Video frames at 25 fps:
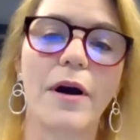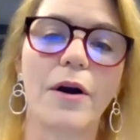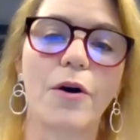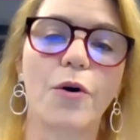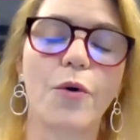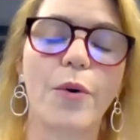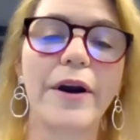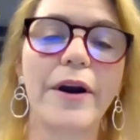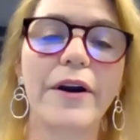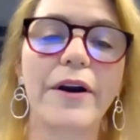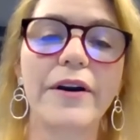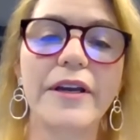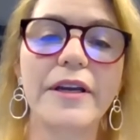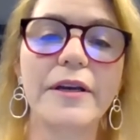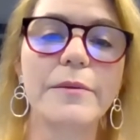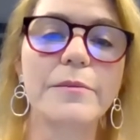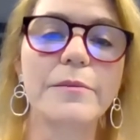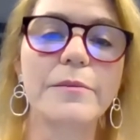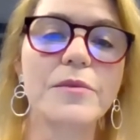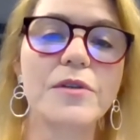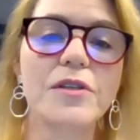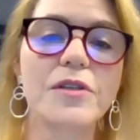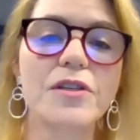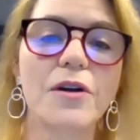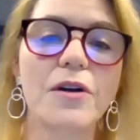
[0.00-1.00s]

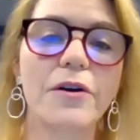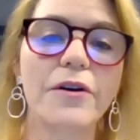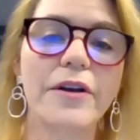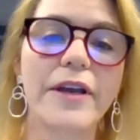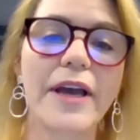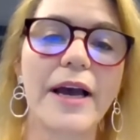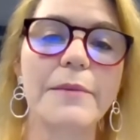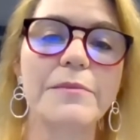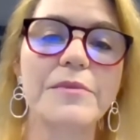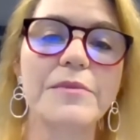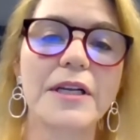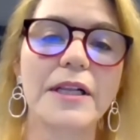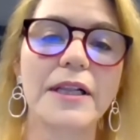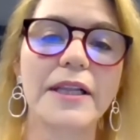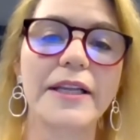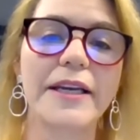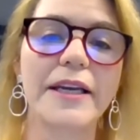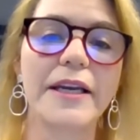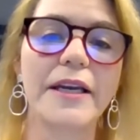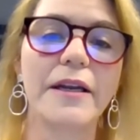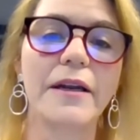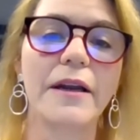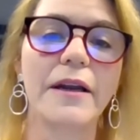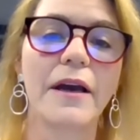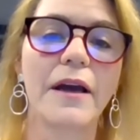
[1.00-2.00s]
aquariums are kept
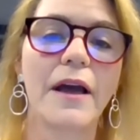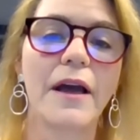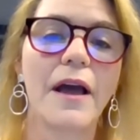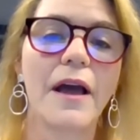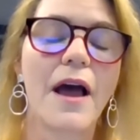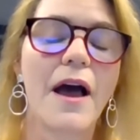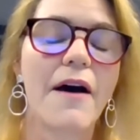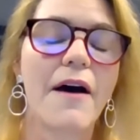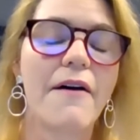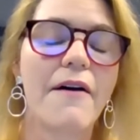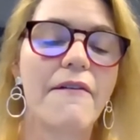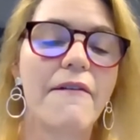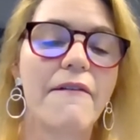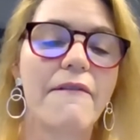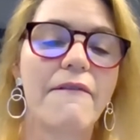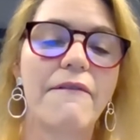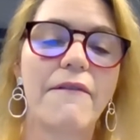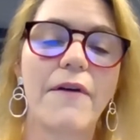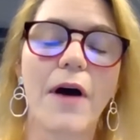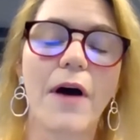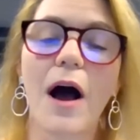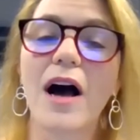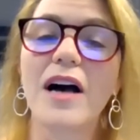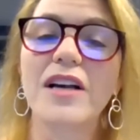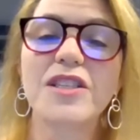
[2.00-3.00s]
clean,
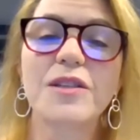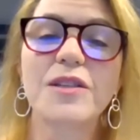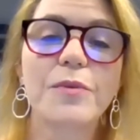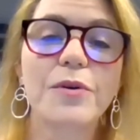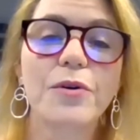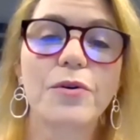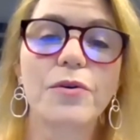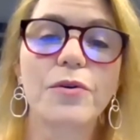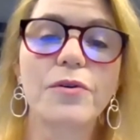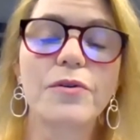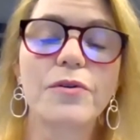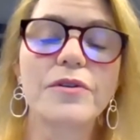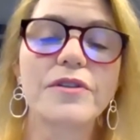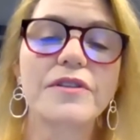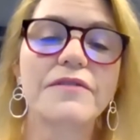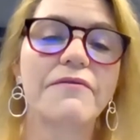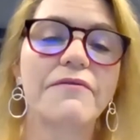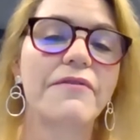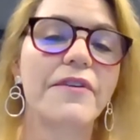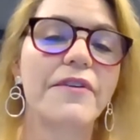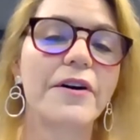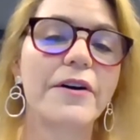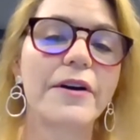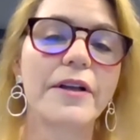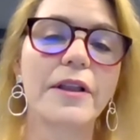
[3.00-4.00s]
hospitals,
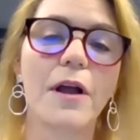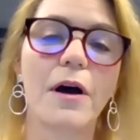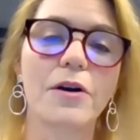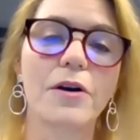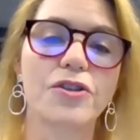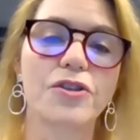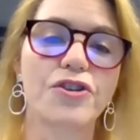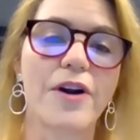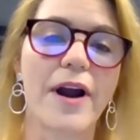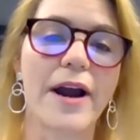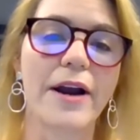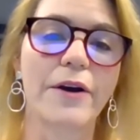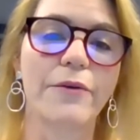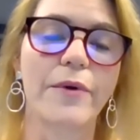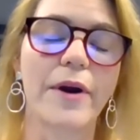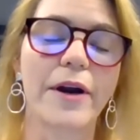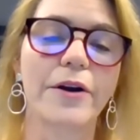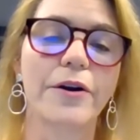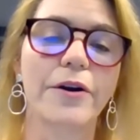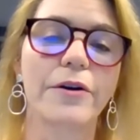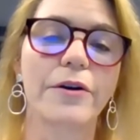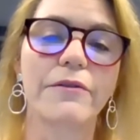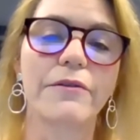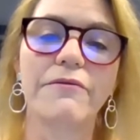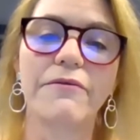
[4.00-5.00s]
very long track
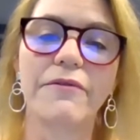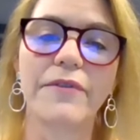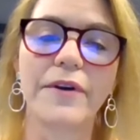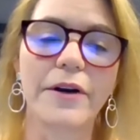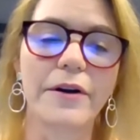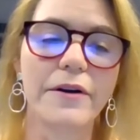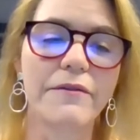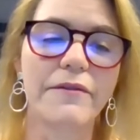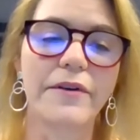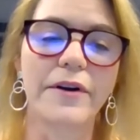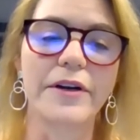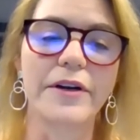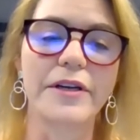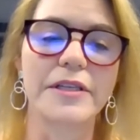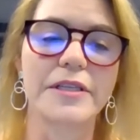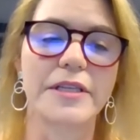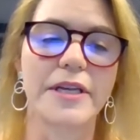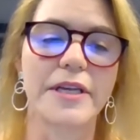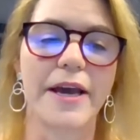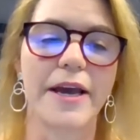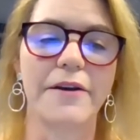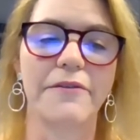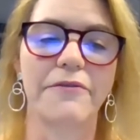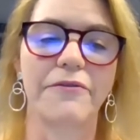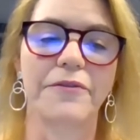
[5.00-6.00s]
record, very, very
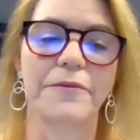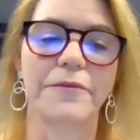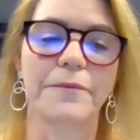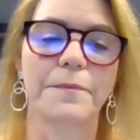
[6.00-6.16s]
safe.